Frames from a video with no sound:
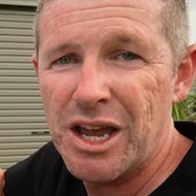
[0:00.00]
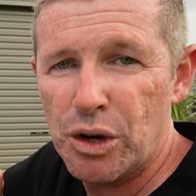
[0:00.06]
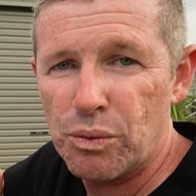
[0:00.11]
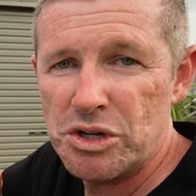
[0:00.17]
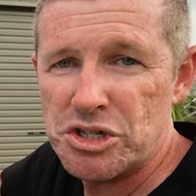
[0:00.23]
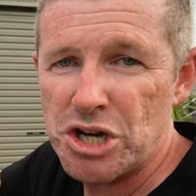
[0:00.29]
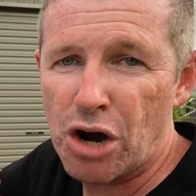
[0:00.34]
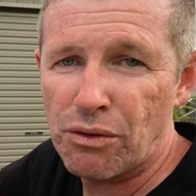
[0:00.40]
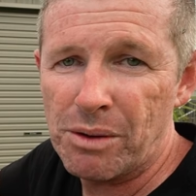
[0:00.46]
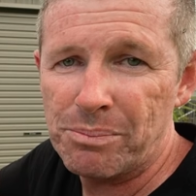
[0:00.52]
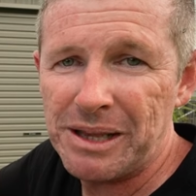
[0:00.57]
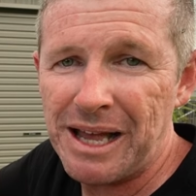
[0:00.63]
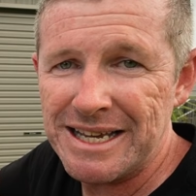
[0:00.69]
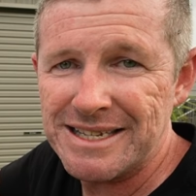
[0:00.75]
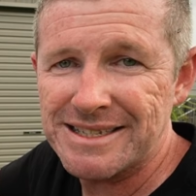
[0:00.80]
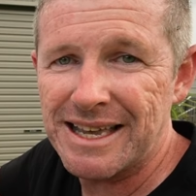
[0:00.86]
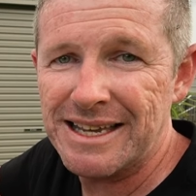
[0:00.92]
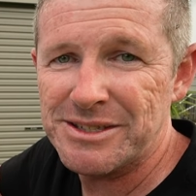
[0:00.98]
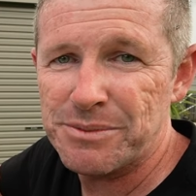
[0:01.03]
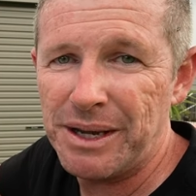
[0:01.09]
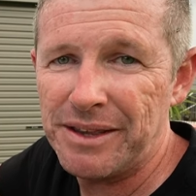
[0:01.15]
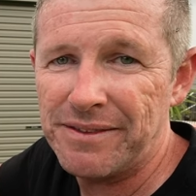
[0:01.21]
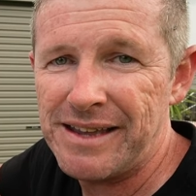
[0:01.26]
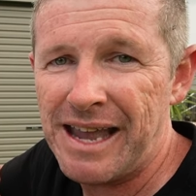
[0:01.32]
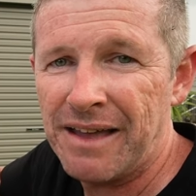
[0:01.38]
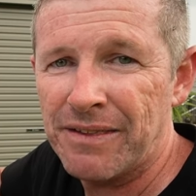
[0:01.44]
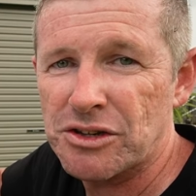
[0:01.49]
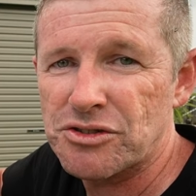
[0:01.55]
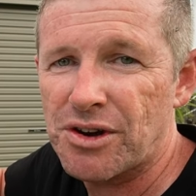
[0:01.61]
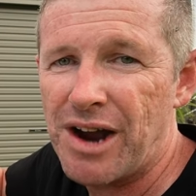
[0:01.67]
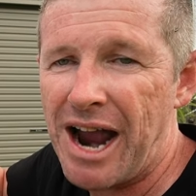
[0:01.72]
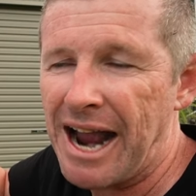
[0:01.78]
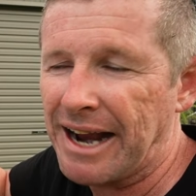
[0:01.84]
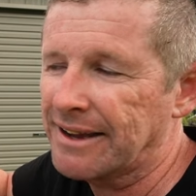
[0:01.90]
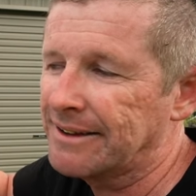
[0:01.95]
which I'll replace these with down the
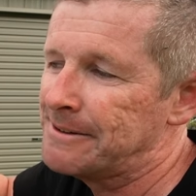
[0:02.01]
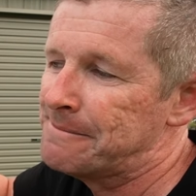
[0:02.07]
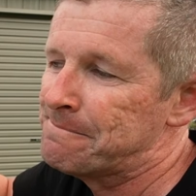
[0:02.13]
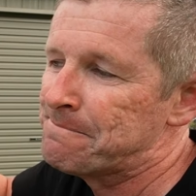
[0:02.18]
track.